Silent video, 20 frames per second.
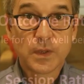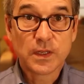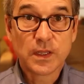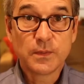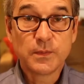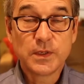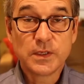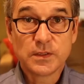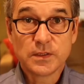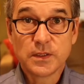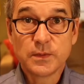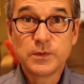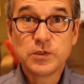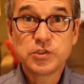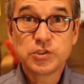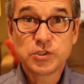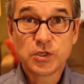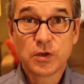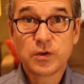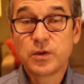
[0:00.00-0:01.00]
But let me
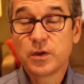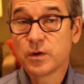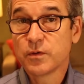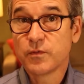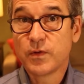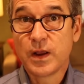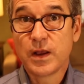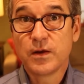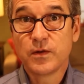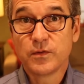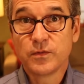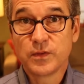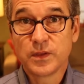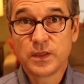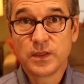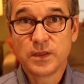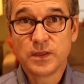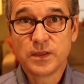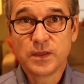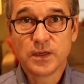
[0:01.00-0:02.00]
show you around
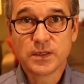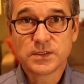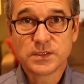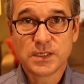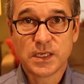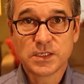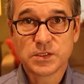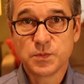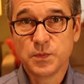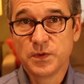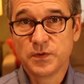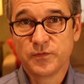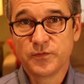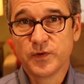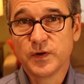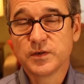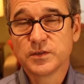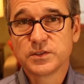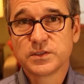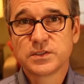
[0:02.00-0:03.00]
the assessment
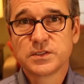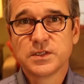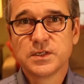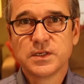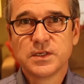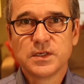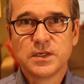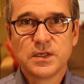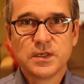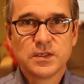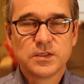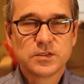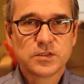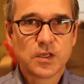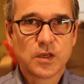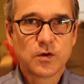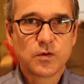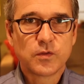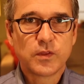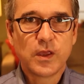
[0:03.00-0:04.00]
first.
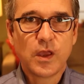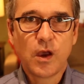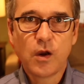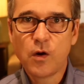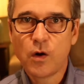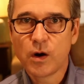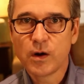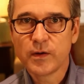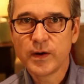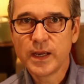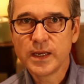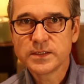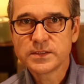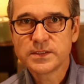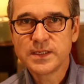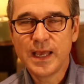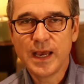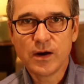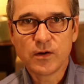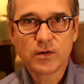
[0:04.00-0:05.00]
So the
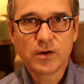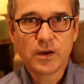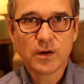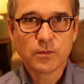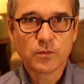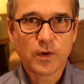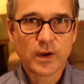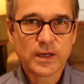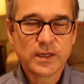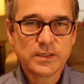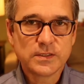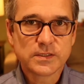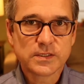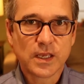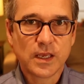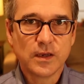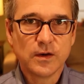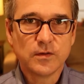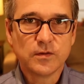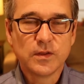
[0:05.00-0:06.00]
ORS, the Outcome Rating
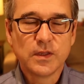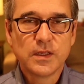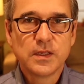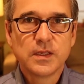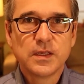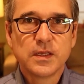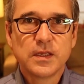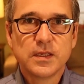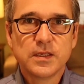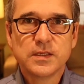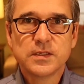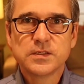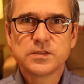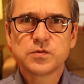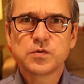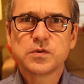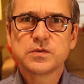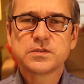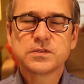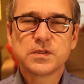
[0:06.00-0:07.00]
Scale,
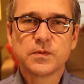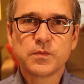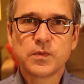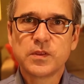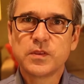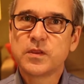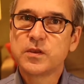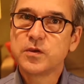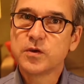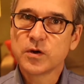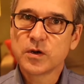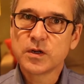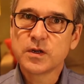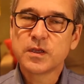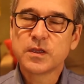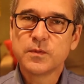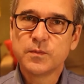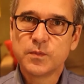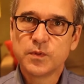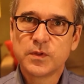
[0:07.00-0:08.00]
is something that you're going
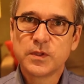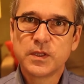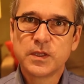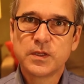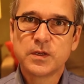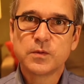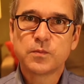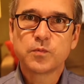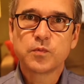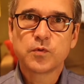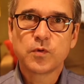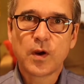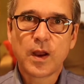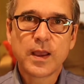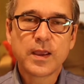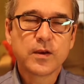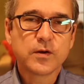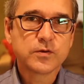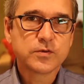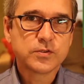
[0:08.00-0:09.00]
to complete
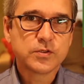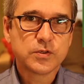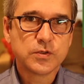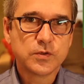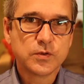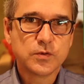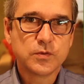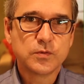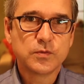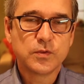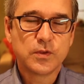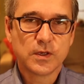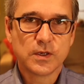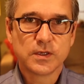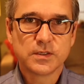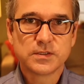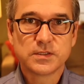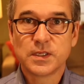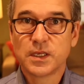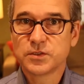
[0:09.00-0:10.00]
prior to
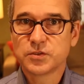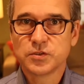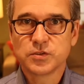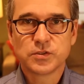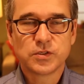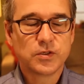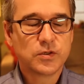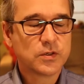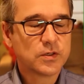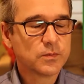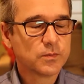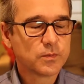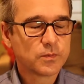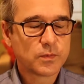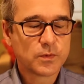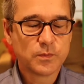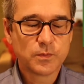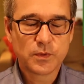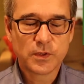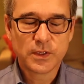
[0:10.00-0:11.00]
the session. So you can
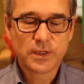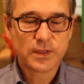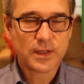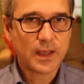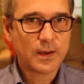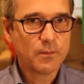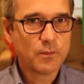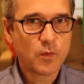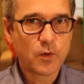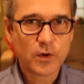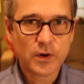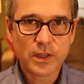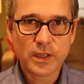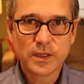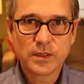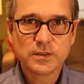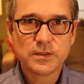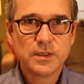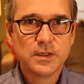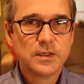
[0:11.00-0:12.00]
complete it that
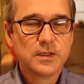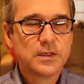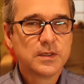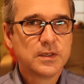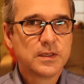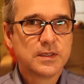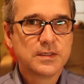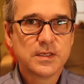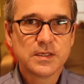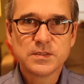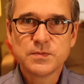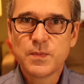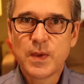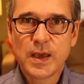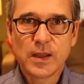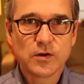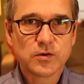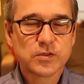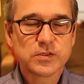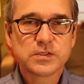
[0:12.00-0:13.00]
morning. It doesn't
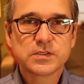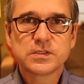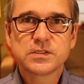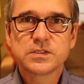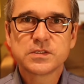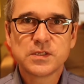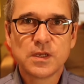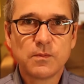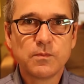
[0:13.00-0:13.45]
matter, just